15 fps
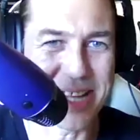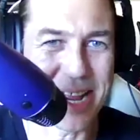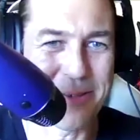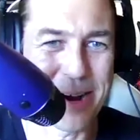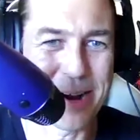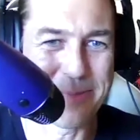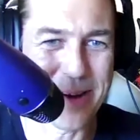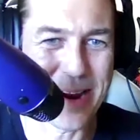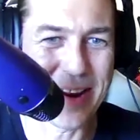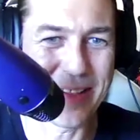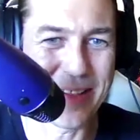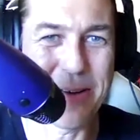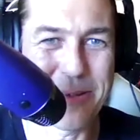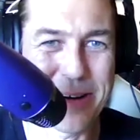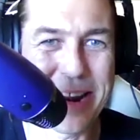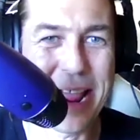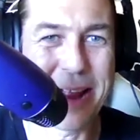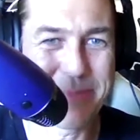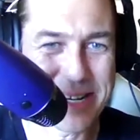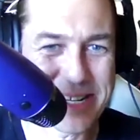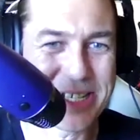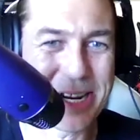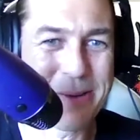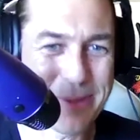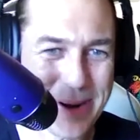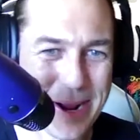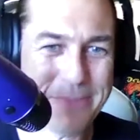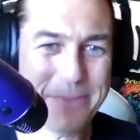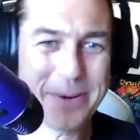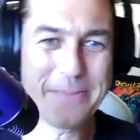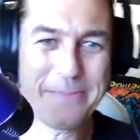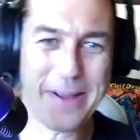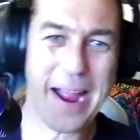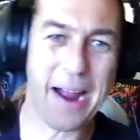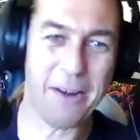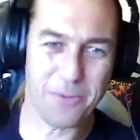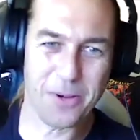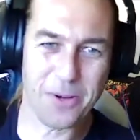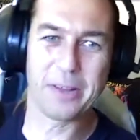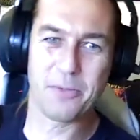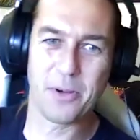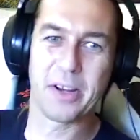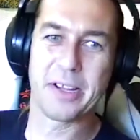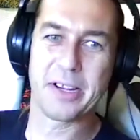that one, man. That one had me jumping up and about. Really, really